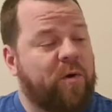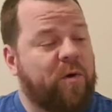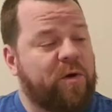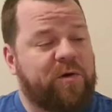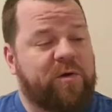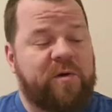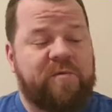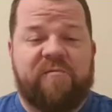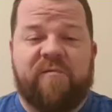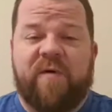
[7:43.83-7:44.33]

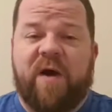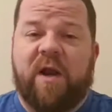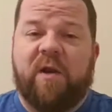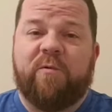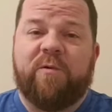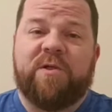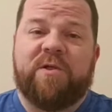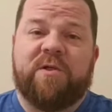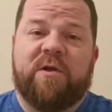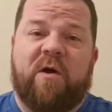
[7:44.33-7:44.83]
Or you can
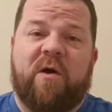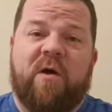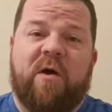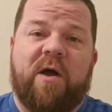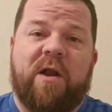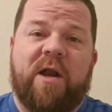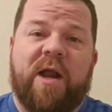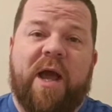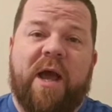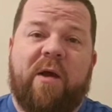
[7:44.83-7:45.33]
follow us
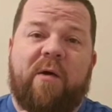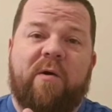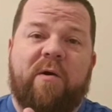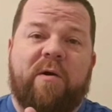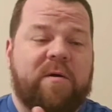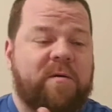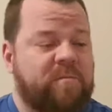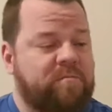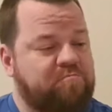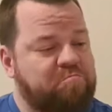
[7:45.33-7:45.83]
on
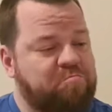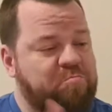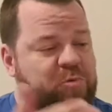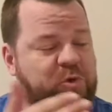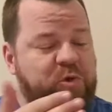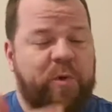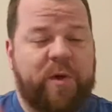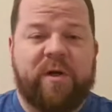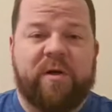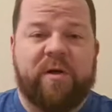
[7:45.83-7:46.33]
our
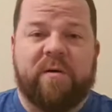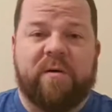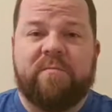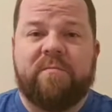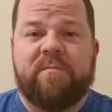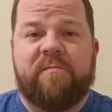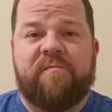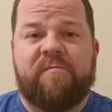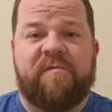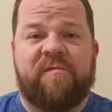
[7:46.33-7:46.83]

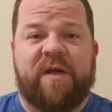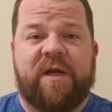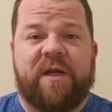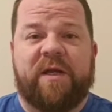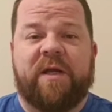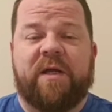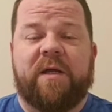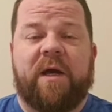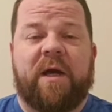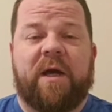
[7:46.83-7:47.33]
Twitter
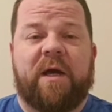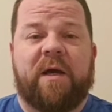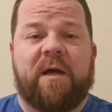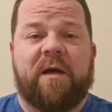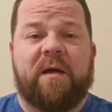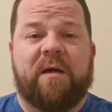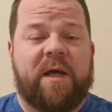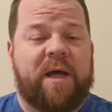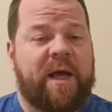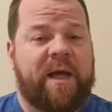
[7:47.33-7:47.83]
feed
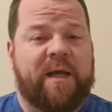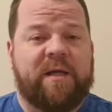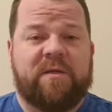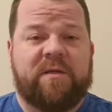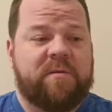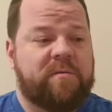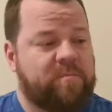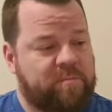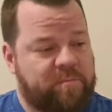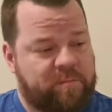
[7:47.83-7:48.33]

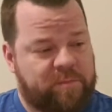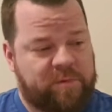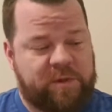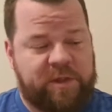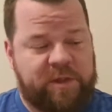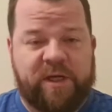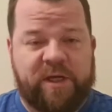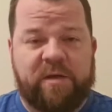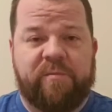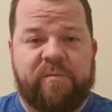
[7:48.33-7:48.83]
at
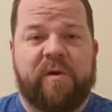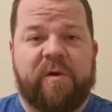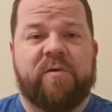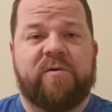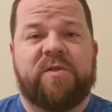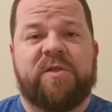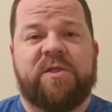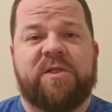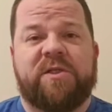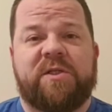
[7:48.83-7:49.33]

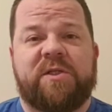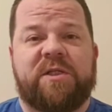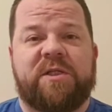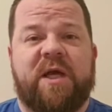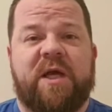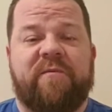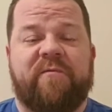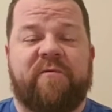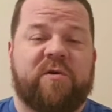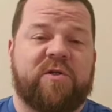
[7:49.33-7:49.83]
Kingdom Hero
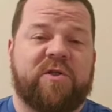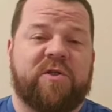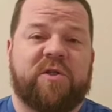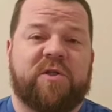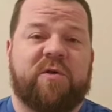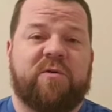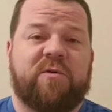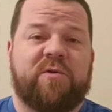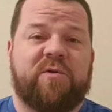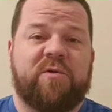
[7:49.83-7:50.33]
67,
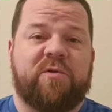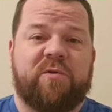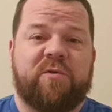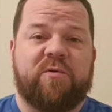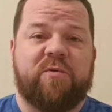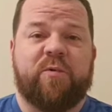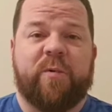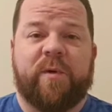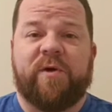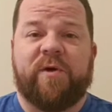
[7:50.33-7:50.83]
or just go
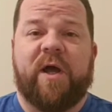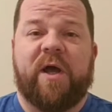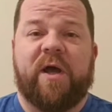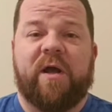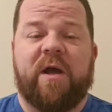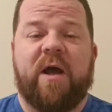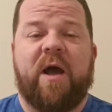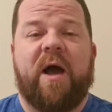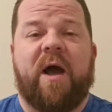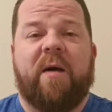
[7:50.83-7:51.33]
to
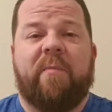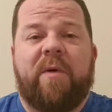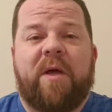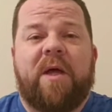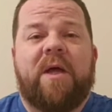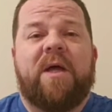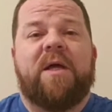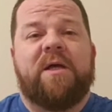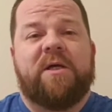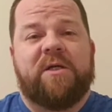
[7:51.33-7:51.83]

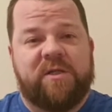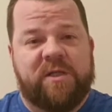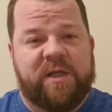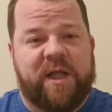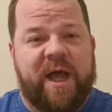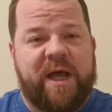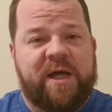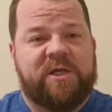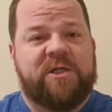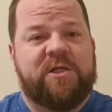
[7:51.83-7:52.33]

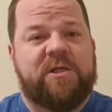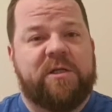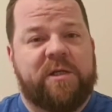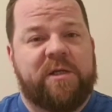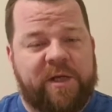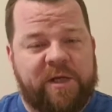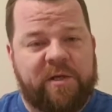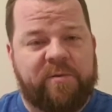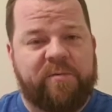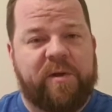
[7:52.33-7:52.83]

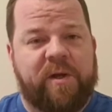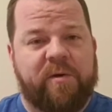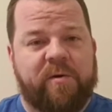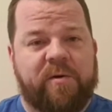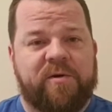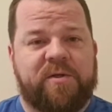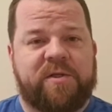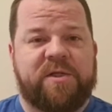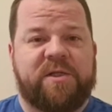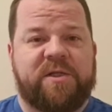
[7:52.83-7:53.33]

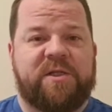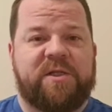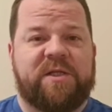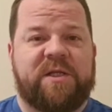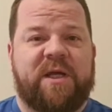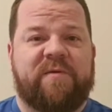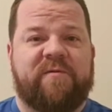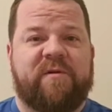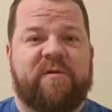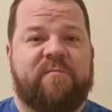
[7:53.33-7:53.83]
twitter.com/Kingdom Hero
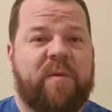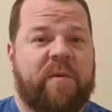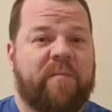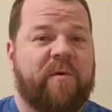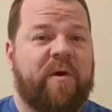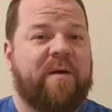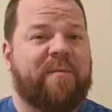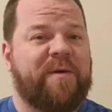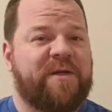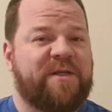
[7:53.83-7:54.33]

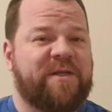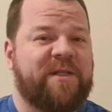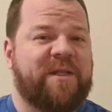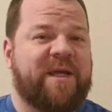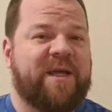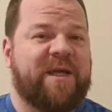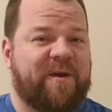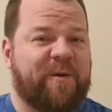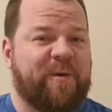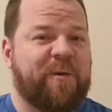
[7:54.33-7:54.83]
67. Remember I
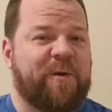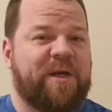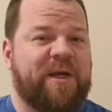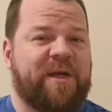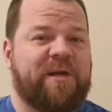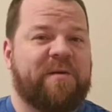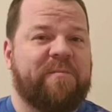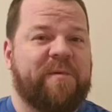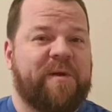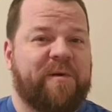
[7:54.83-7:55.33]
mentioned that
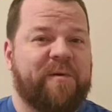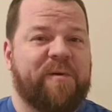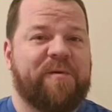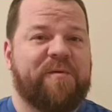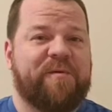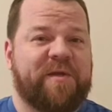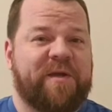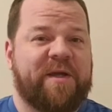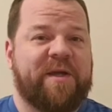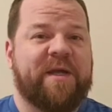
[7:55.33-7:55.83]
whole Kingdom
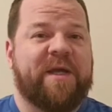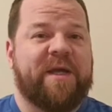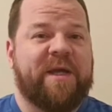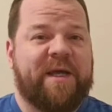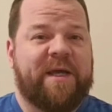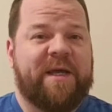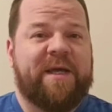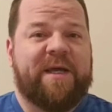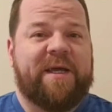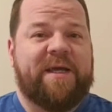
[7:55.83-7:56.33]
Hero thing?